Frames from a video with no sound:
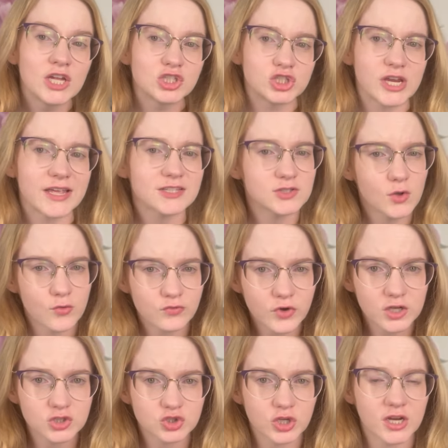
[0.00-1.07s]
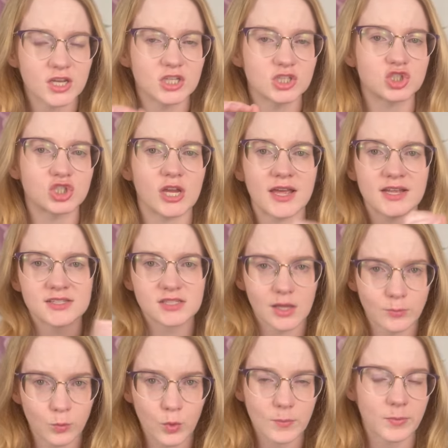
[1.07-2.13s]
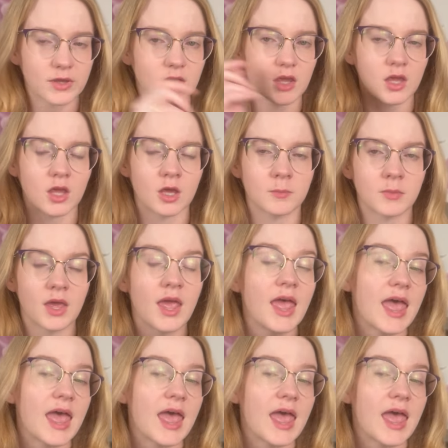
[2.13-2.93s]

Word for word: She gets so frustrated, she ends up whipping him.